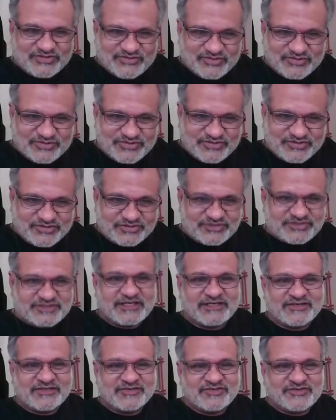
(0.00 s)
to
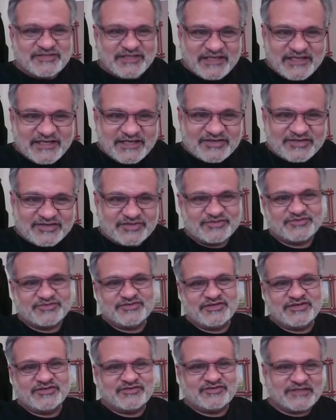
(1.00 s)
started to dig into
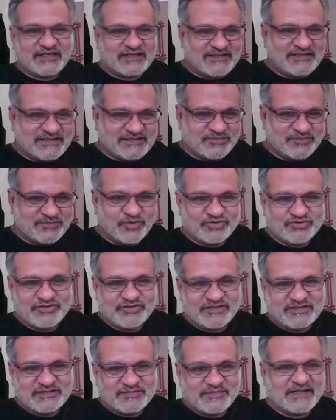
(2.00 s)
that. There's more to
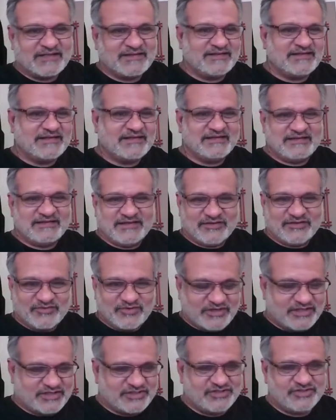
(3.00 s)
this, man. And
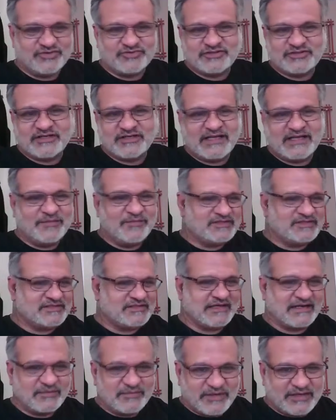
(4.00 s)
okay, sure, the name is
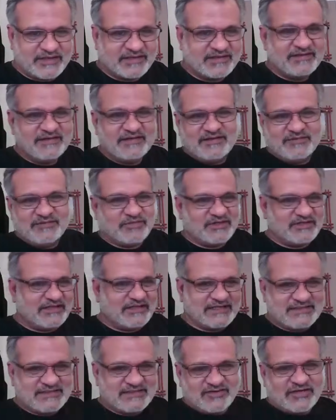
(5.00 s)
Arabic, but
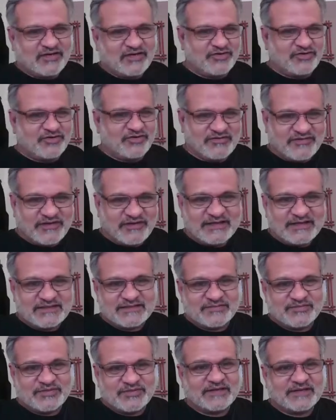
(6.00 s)
that's not how you define
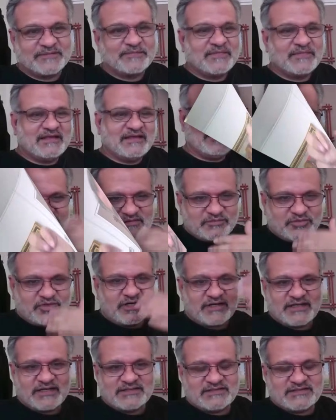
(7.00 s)
something. I mean,
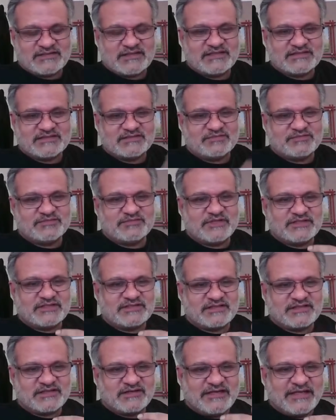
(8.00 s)
Bukhara is
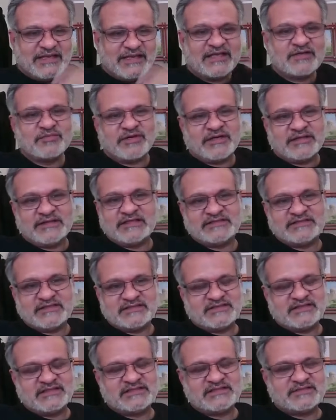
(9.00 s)
it's an enigma in the
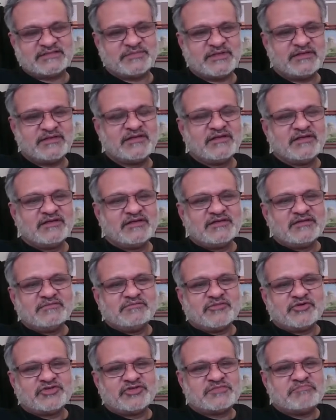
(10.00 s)
sense it's been
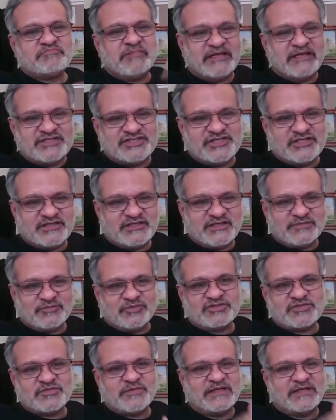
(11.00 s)
most mentioned and
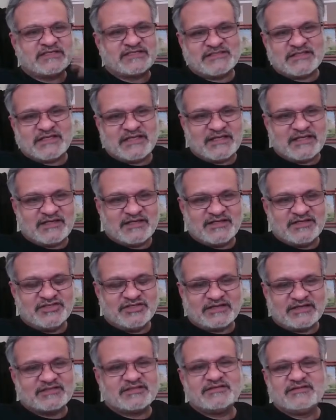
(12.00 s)
most well studied,
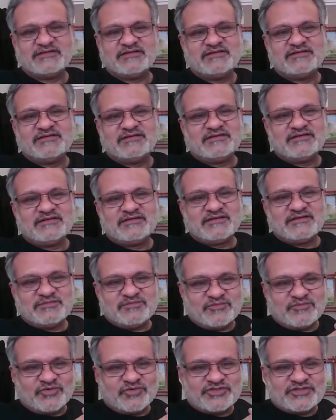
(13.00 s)
yet
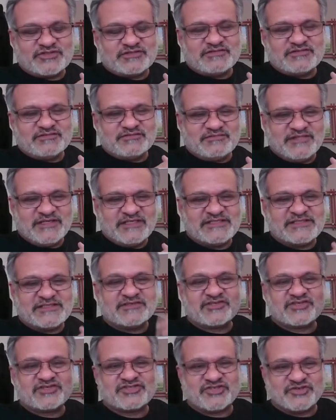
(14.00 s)
most least
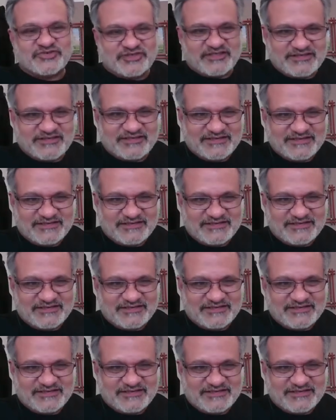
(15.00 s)
understood.